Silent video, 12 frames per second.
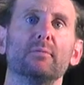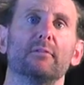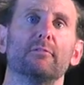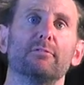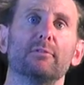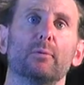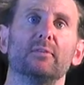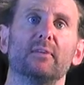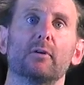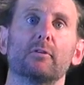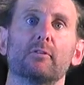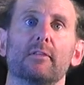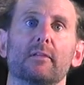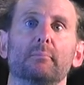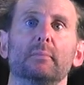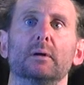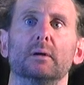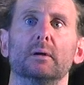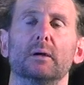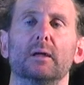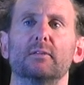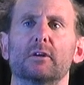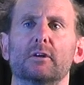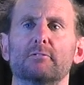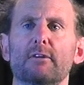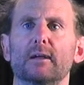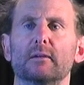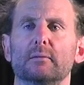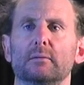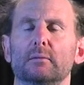that Floyd's algorithm is correct.